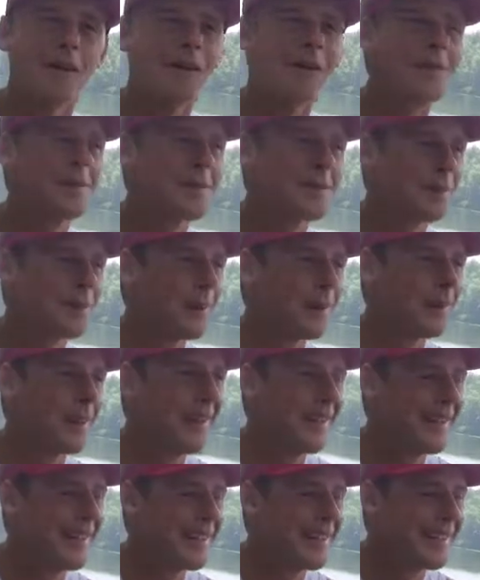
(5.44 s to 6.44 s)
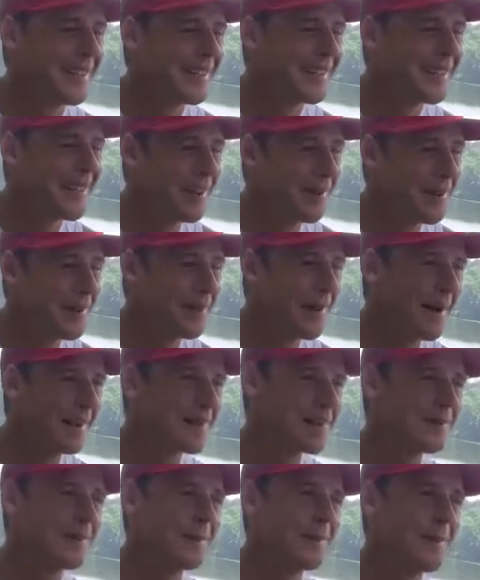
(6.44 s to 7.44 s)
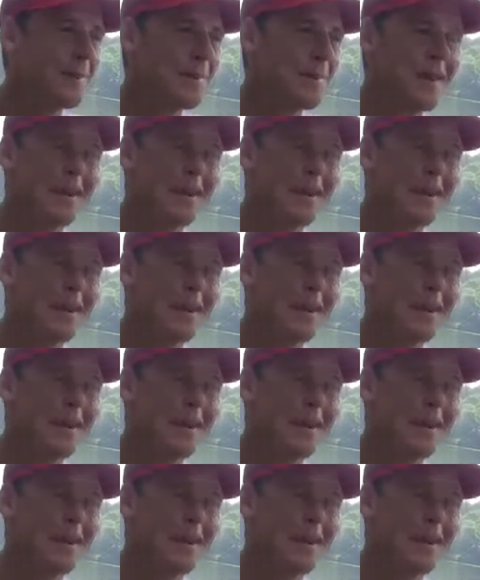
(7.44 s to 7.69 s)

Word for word: first of all, coming back to when we